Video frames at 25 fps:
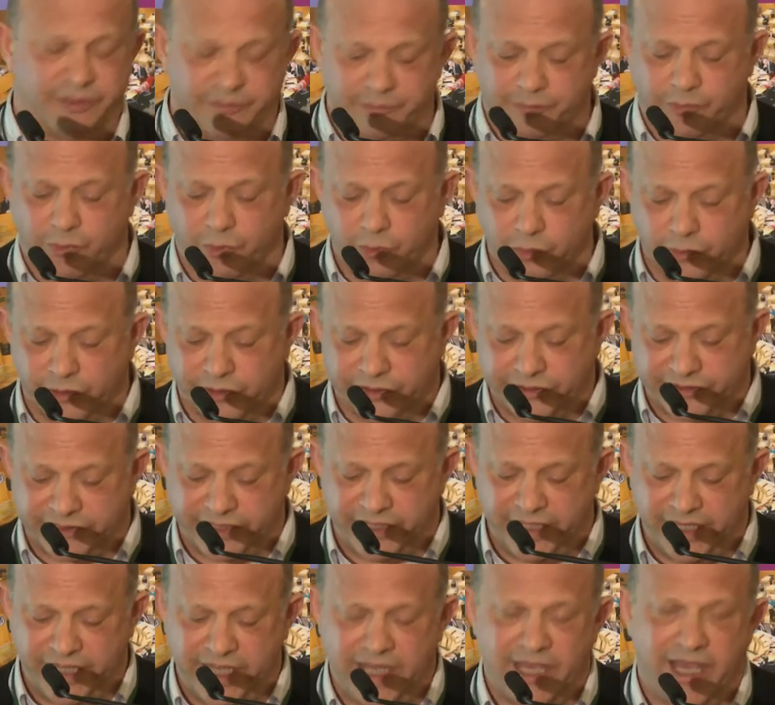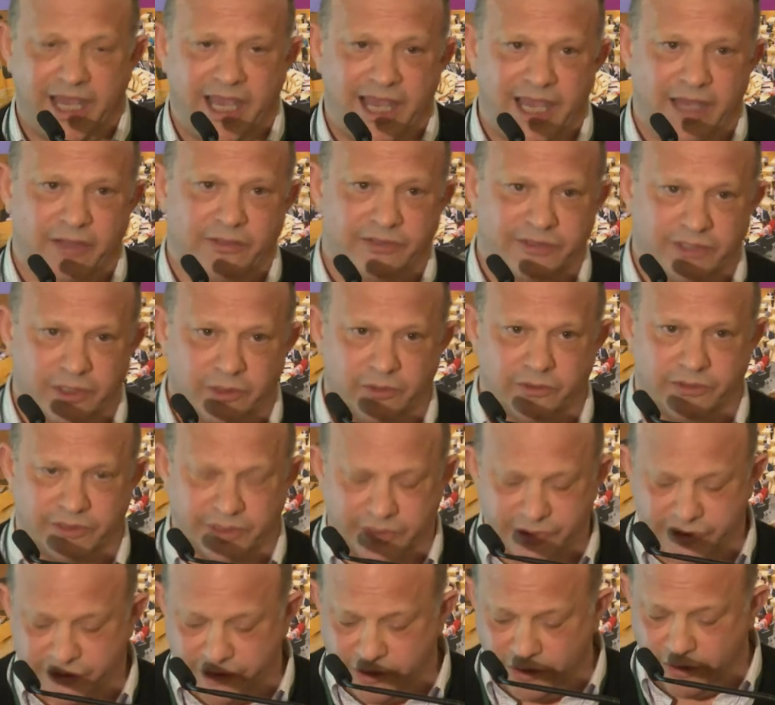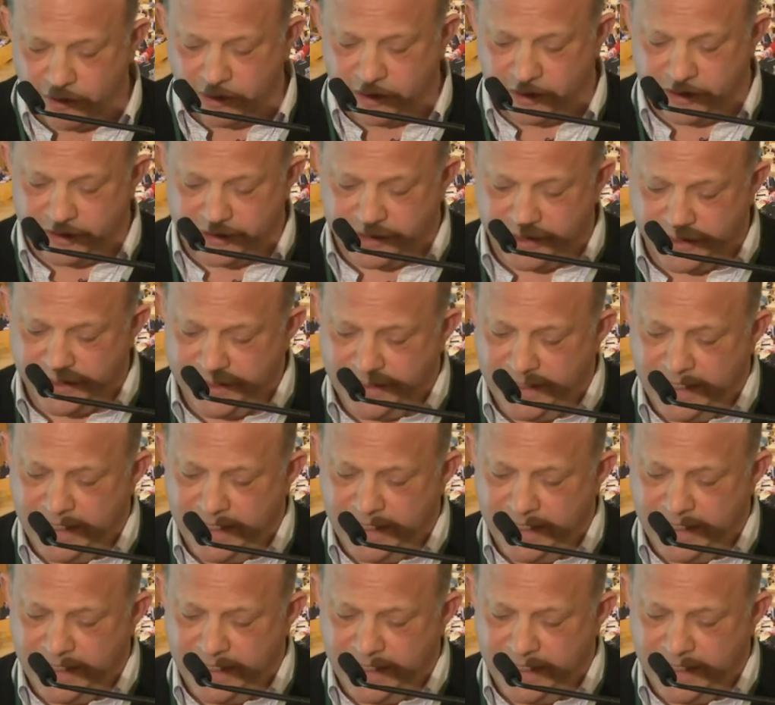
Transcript: and poorest households in Scotland.